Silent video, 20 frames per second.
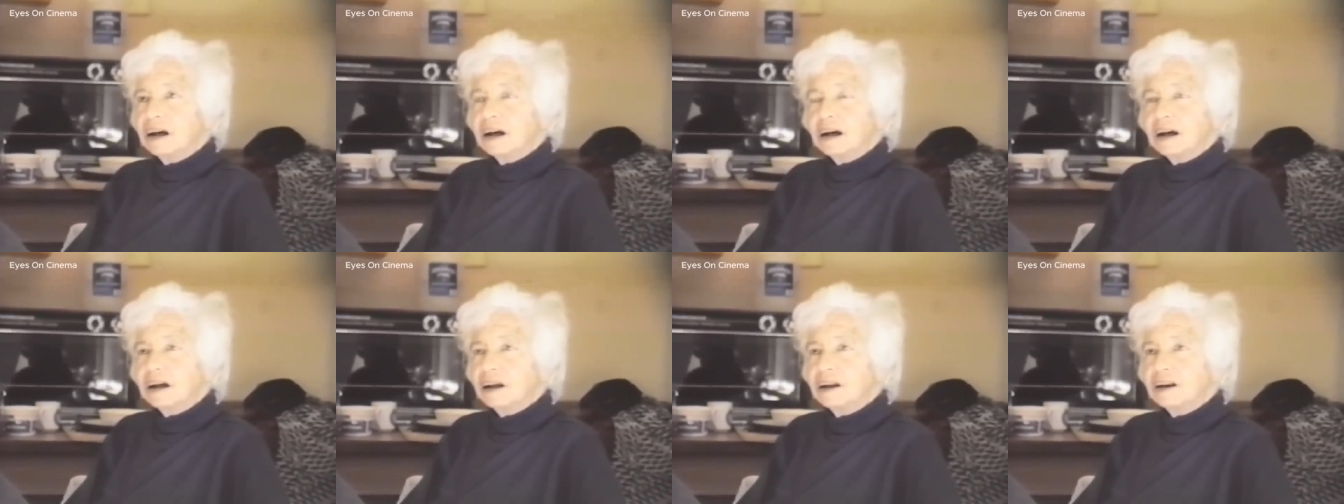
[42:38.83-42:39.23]

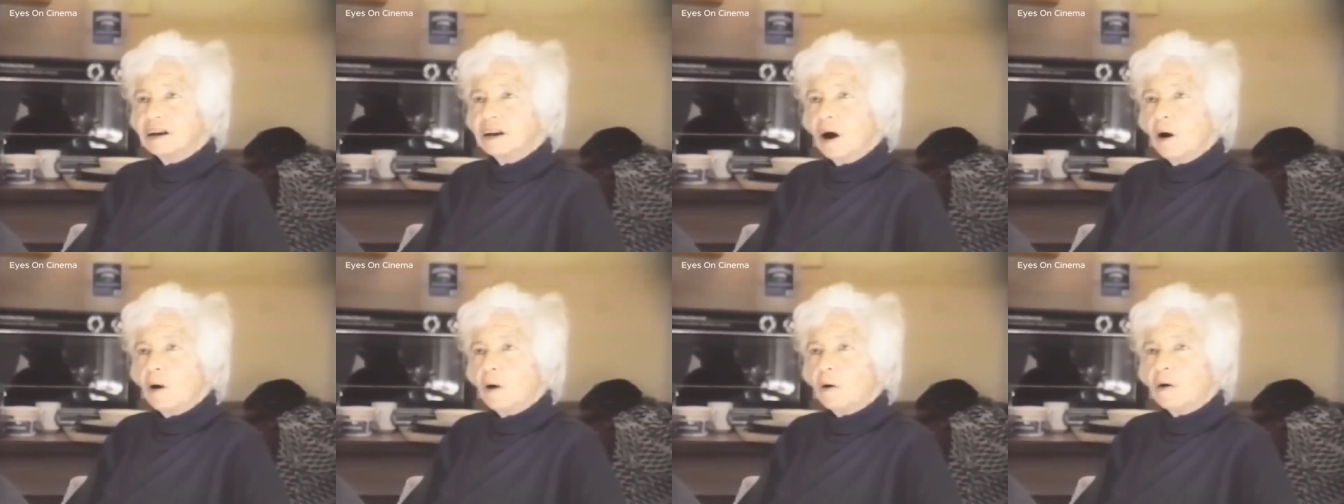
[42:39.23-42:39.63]
it's the
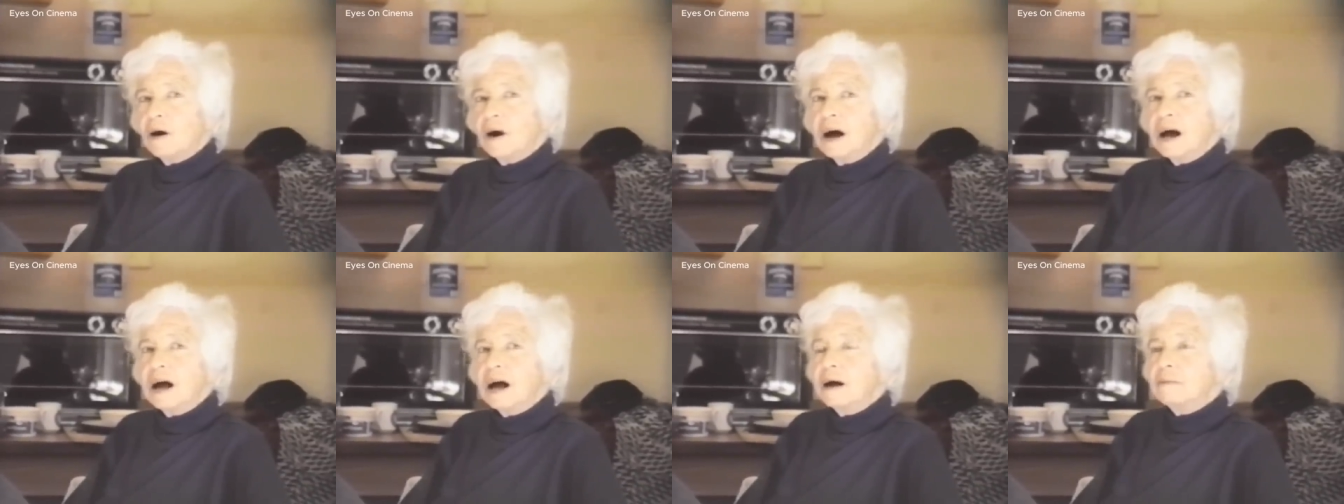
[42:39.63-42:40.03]
structure.
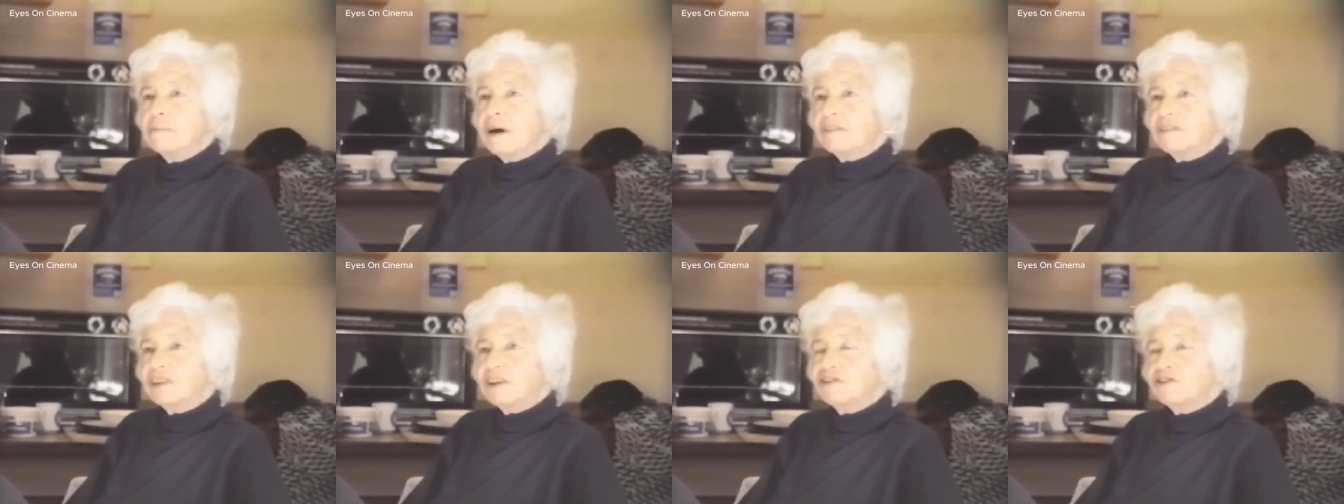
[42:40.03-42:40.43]
No,
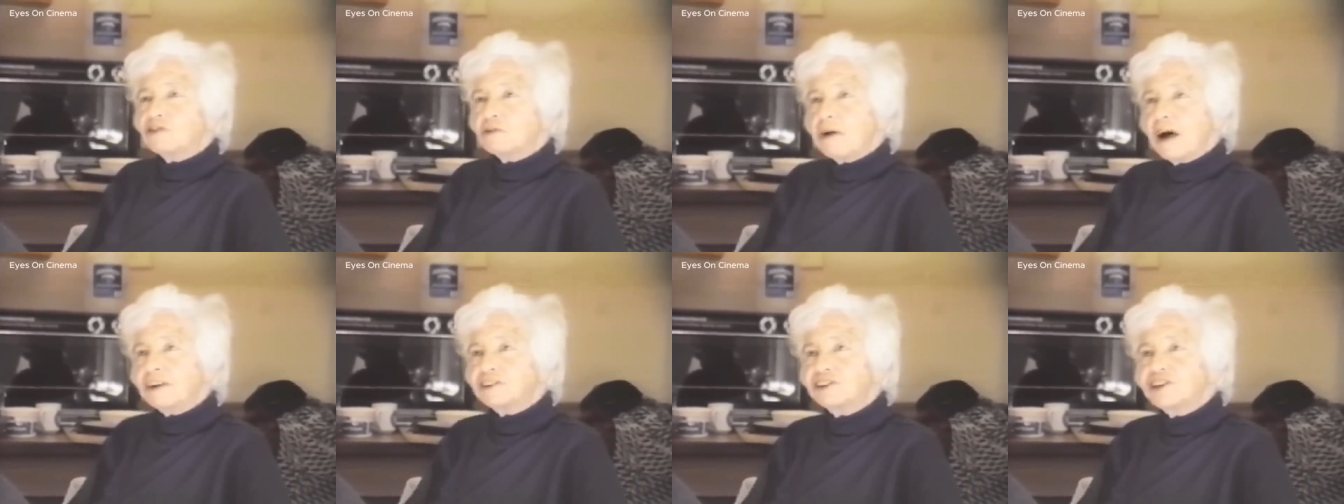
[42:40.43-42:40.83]
but the
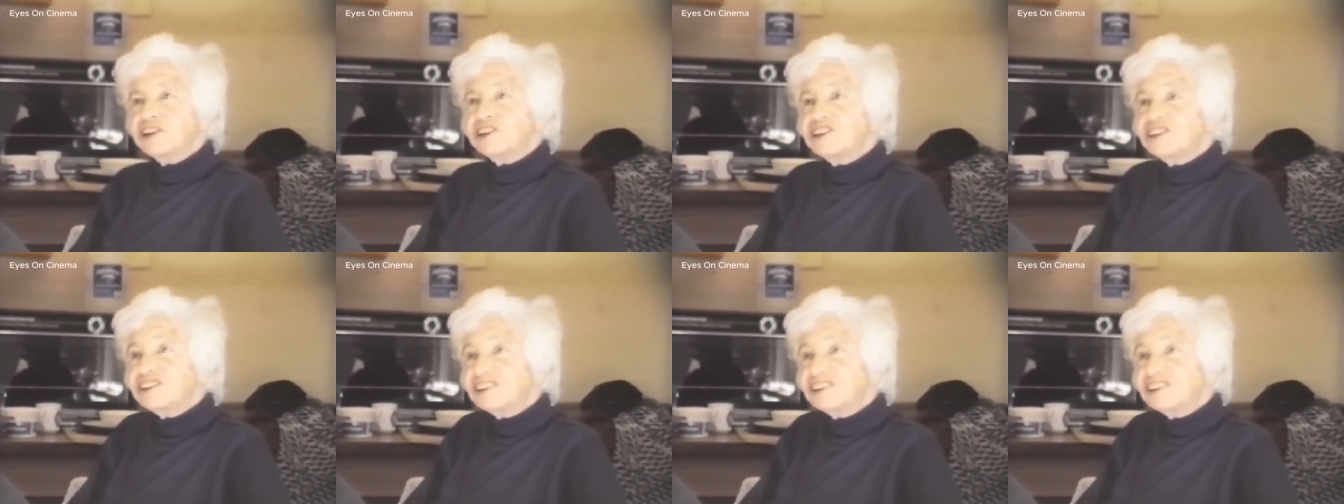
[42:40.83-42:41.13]
structure